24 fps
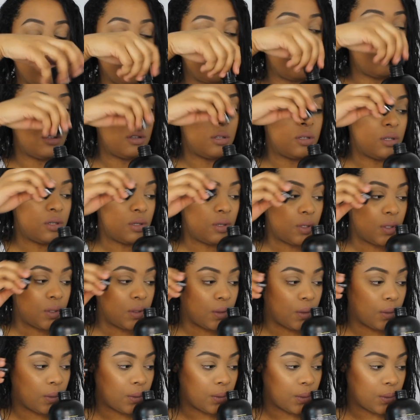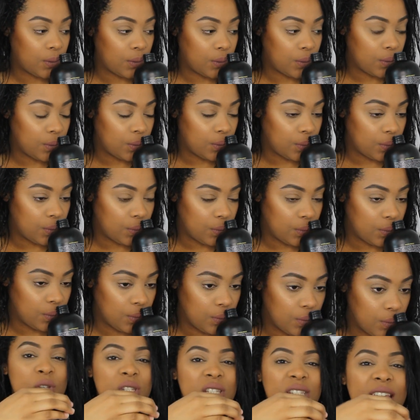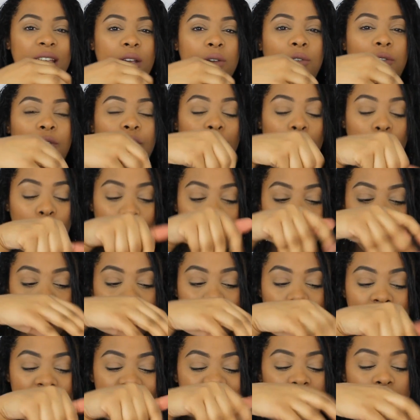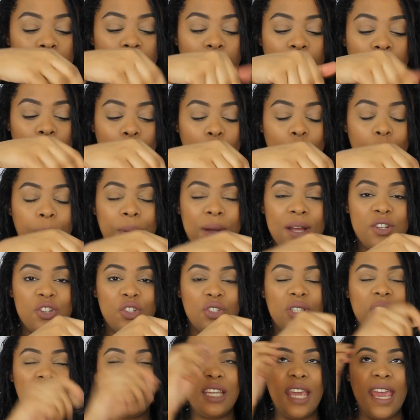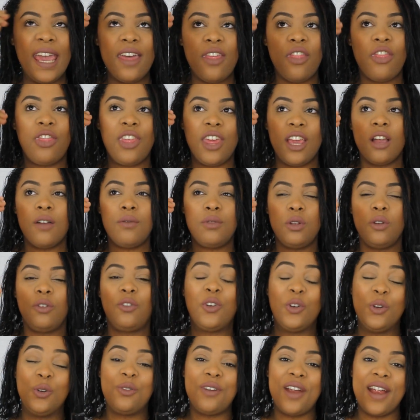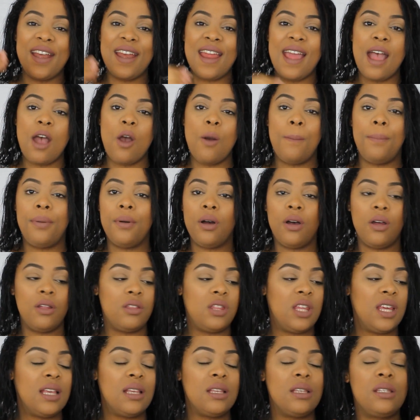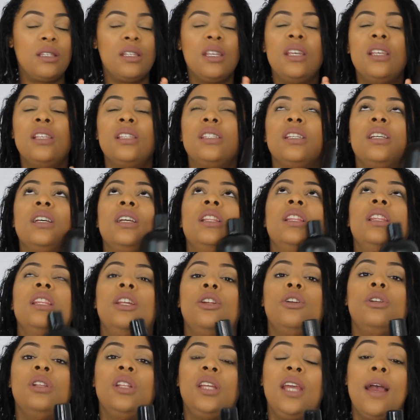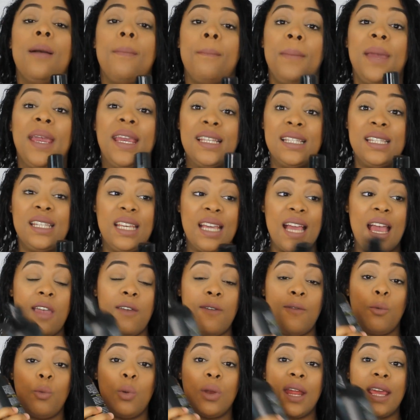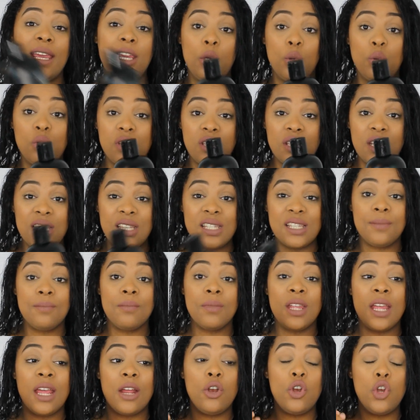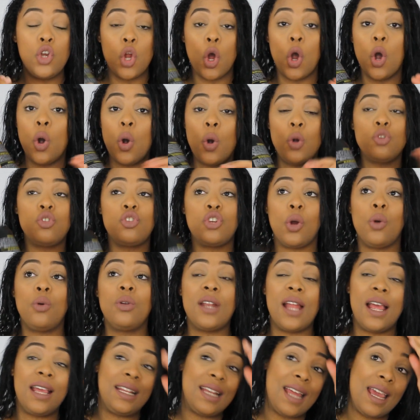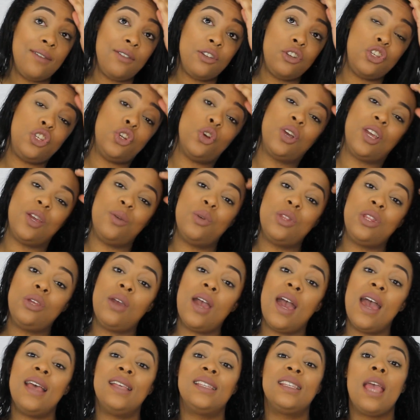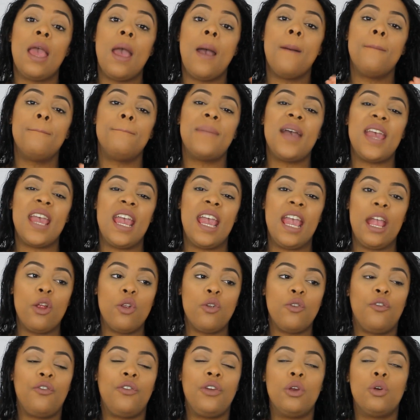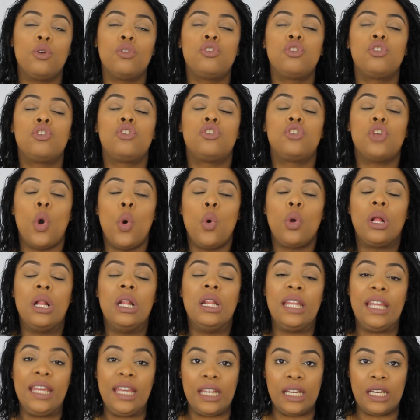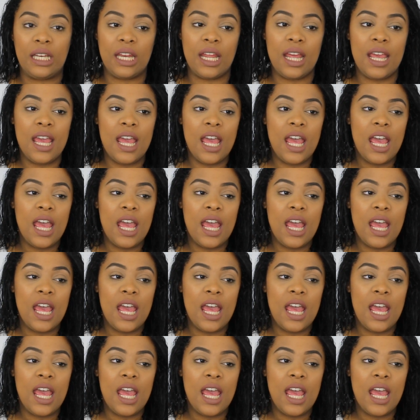good. It smells like fruit. It's a fruit, but I just can't think of the fruit right now. But this is literally amazing. When I use this, no joke, not even joking with you guys, my hair feels so clean.